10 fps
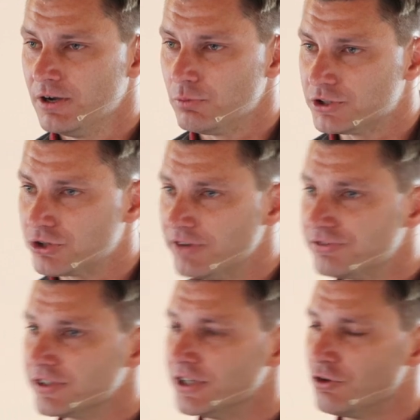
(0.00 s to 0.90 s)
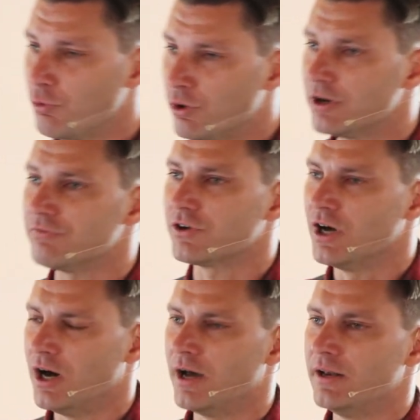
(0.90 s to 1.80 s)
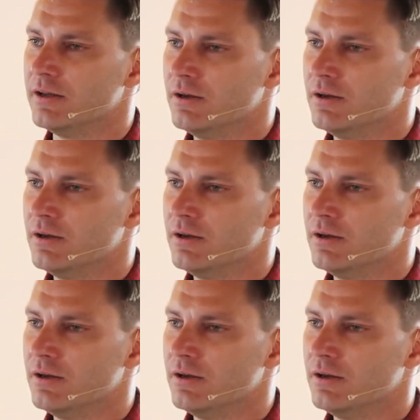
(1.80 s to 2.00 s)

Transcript: we're trusting in the Word of God